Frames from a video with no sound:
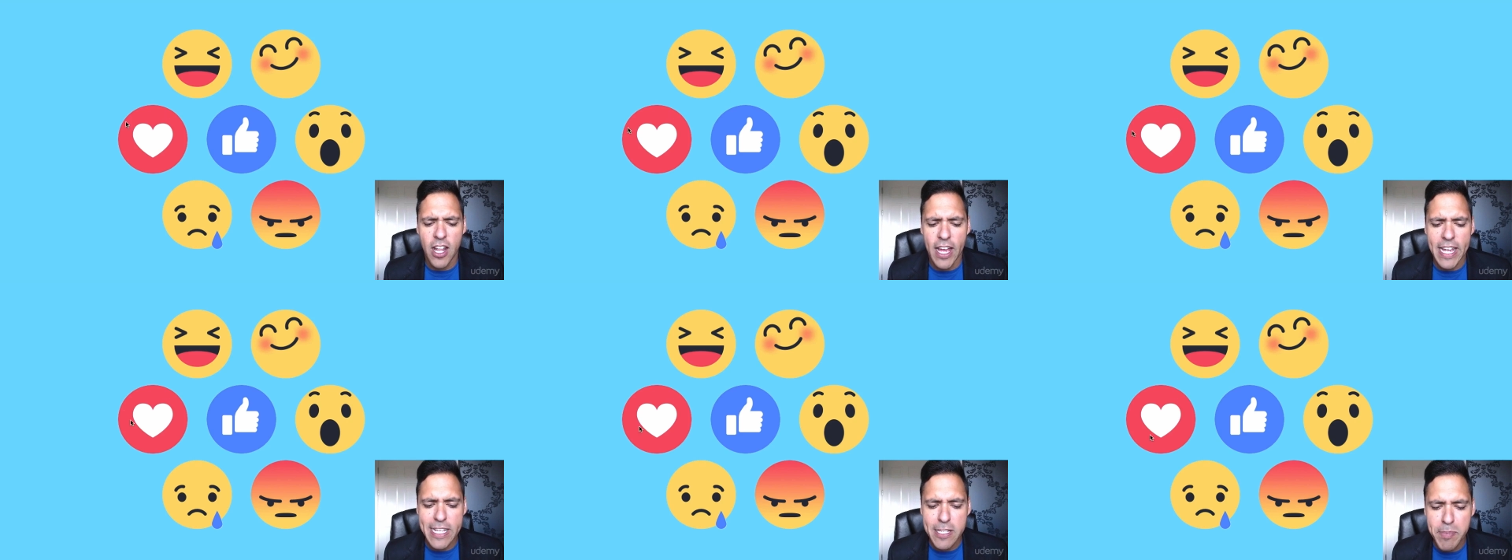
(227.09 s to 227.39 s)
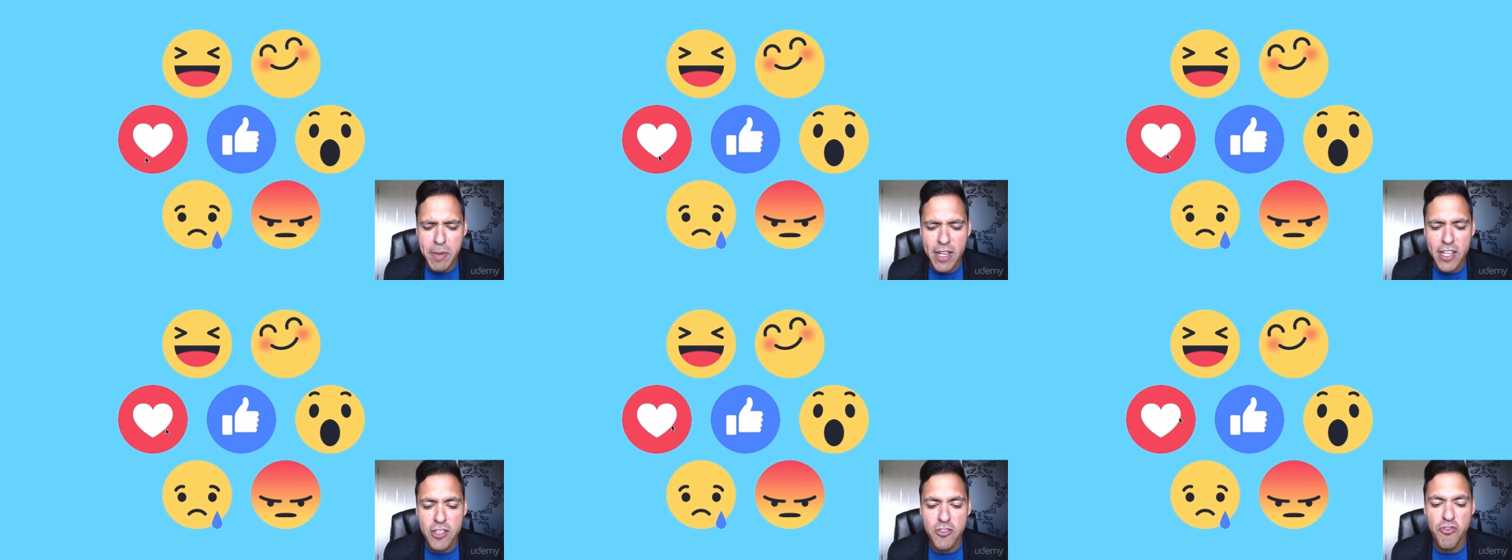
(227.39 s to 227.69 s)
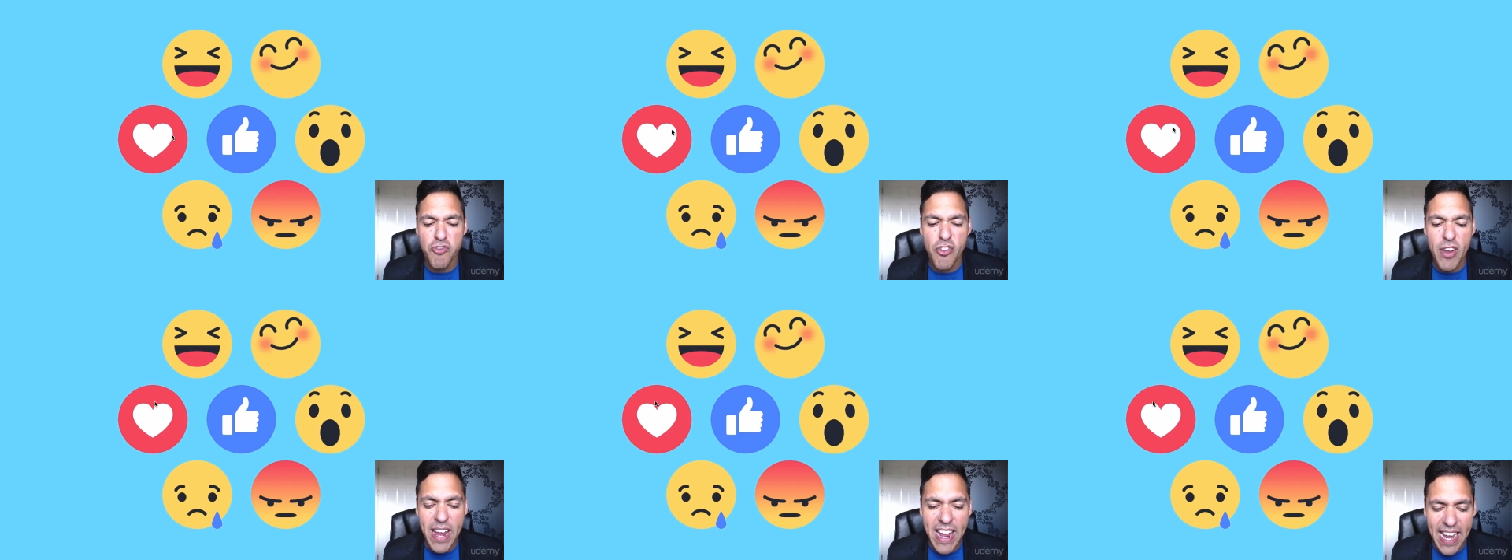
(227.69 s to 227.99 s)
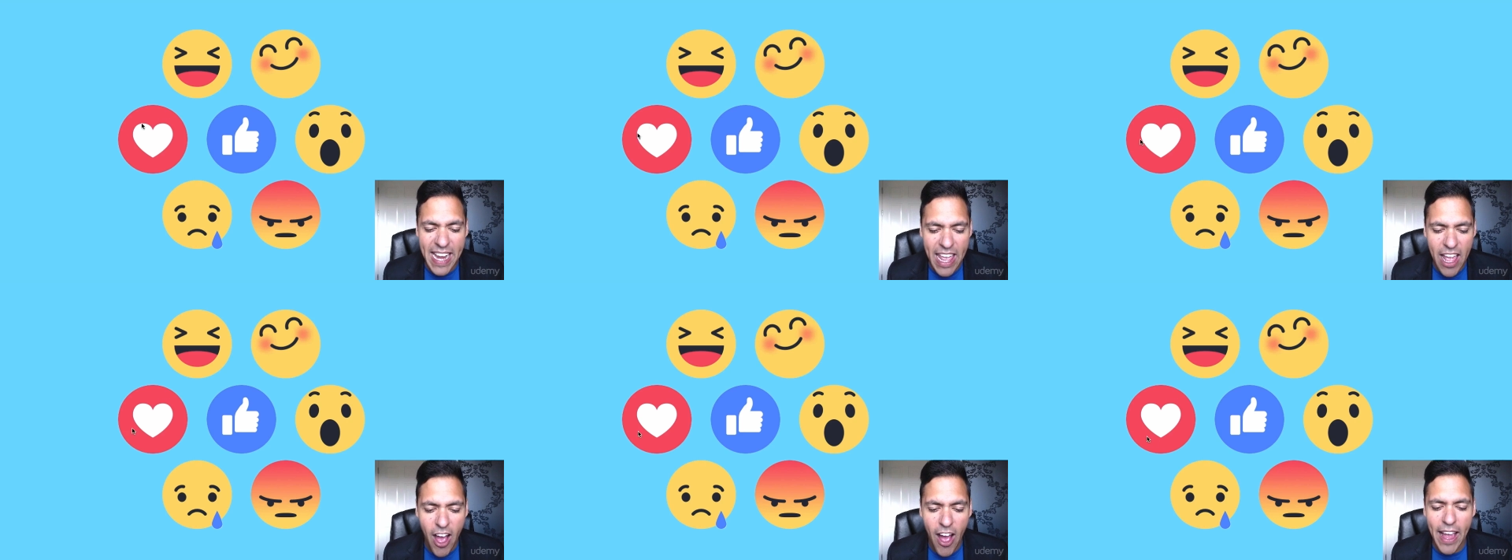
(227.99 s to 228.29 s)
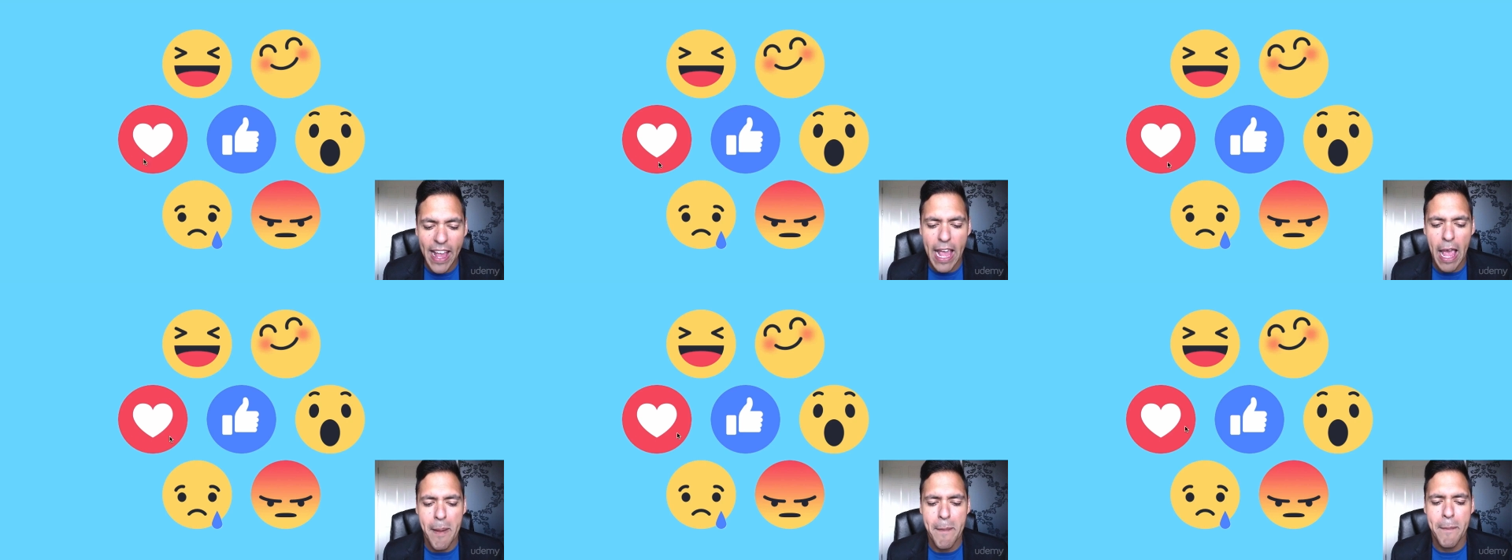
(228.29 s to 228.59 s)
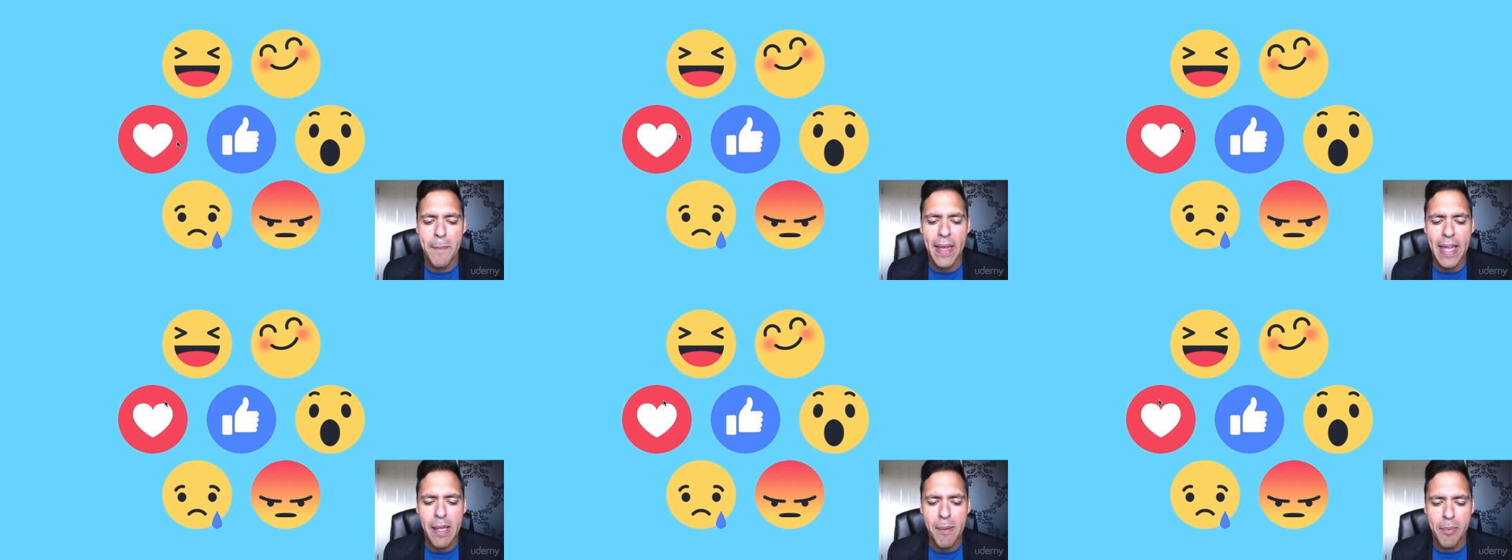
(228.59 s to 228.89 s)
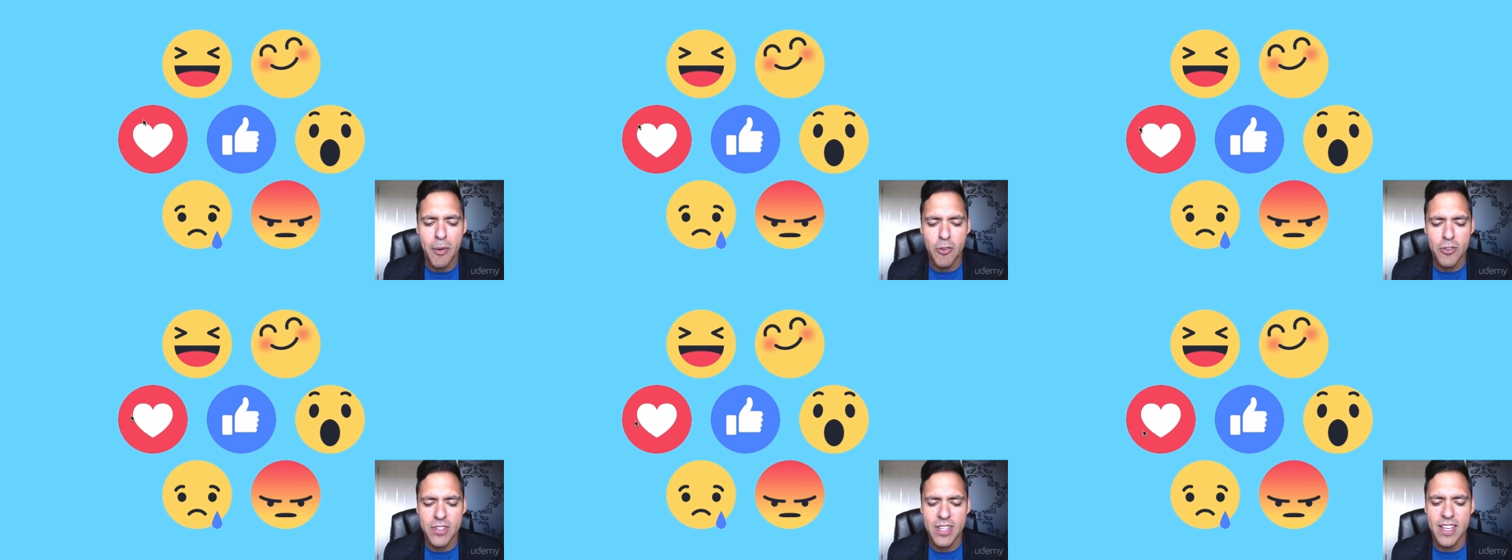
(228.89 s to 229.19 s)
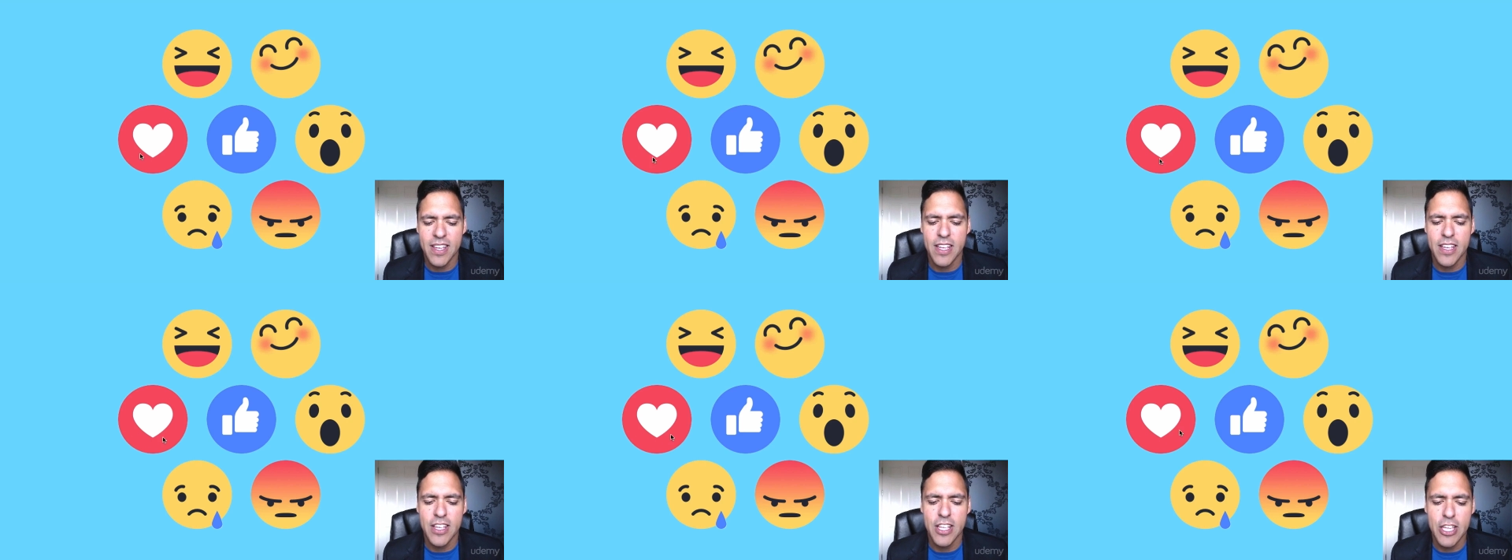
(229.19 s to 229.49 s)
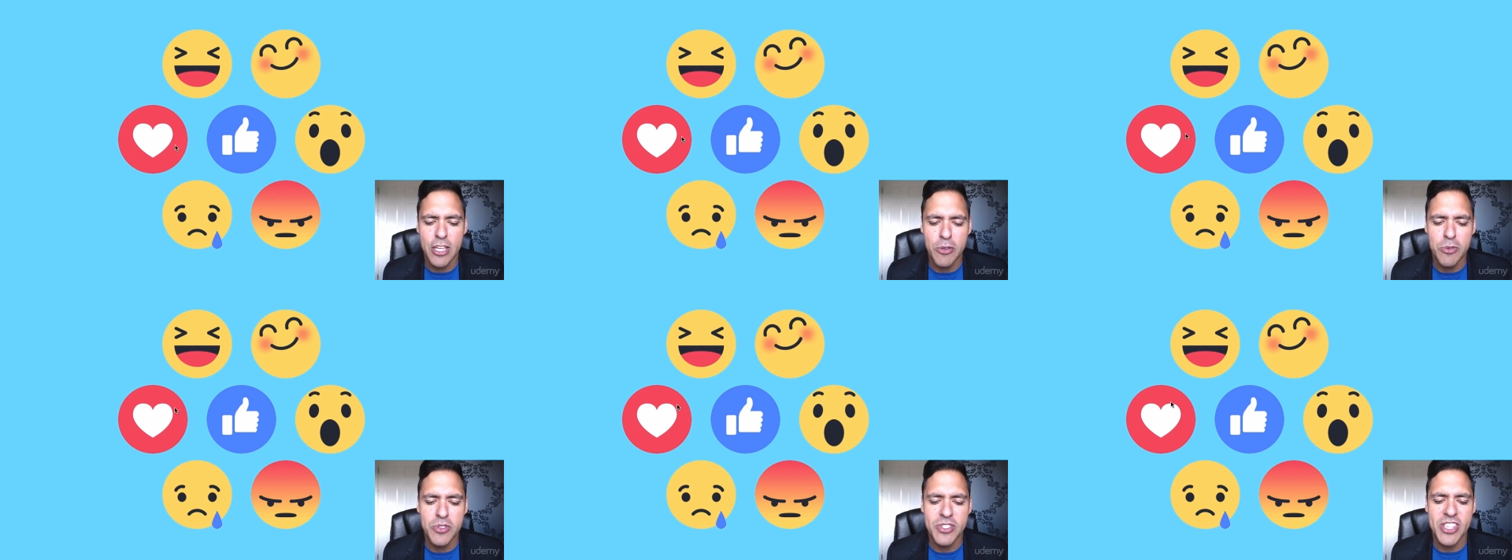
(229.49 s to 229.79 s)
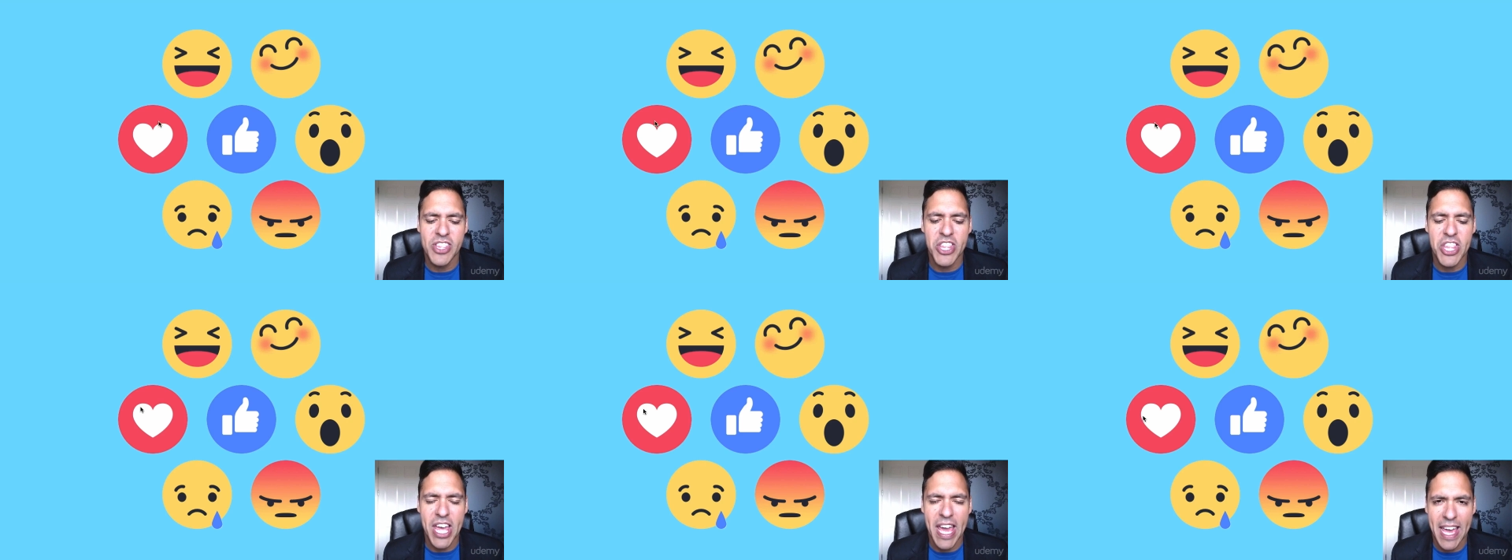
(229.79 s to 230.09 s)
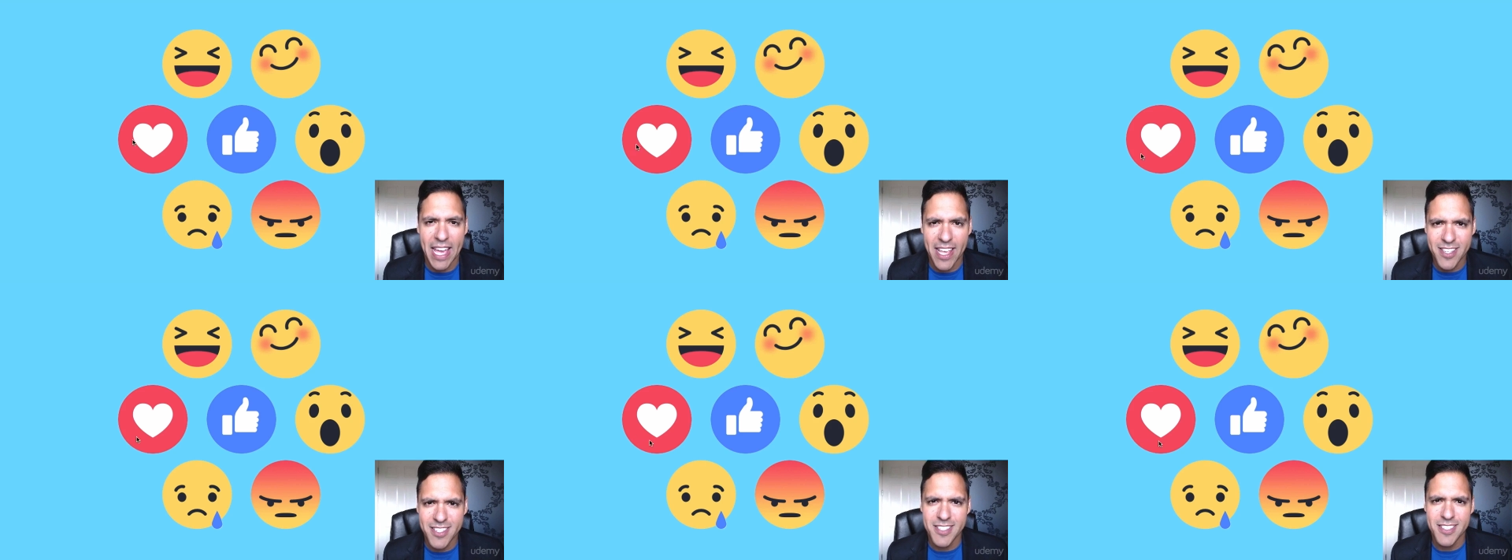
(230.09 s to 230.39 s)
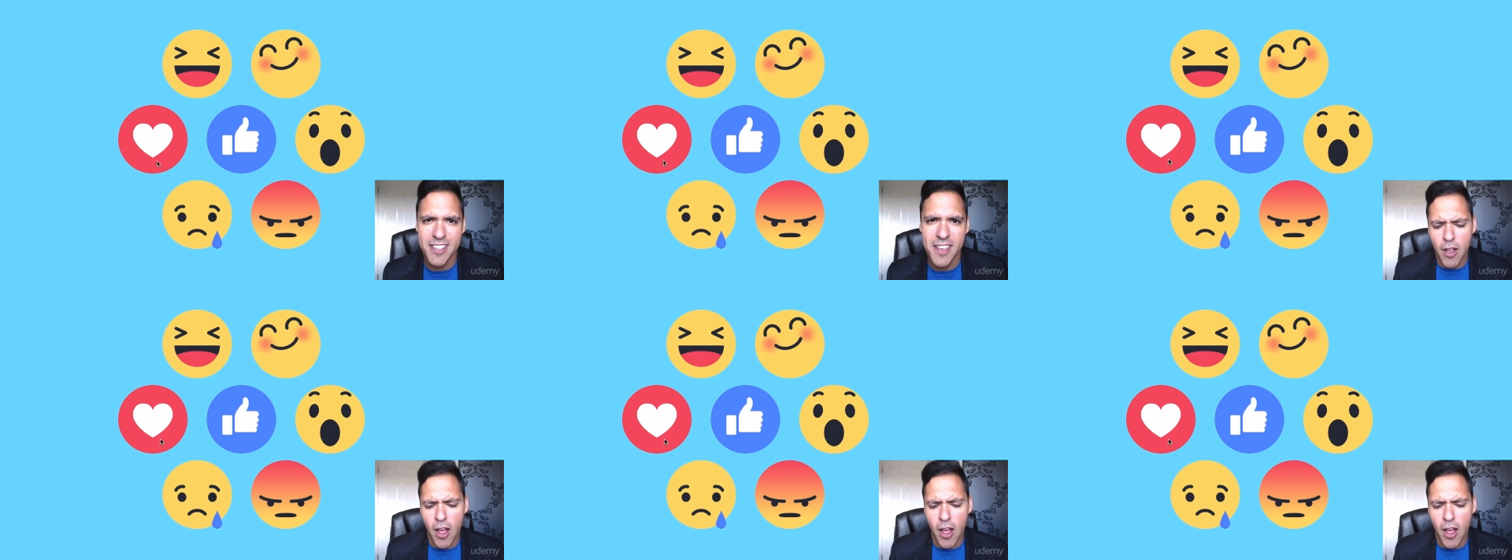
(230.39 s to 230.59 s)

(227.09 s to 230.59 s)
likes because really I get people to use this.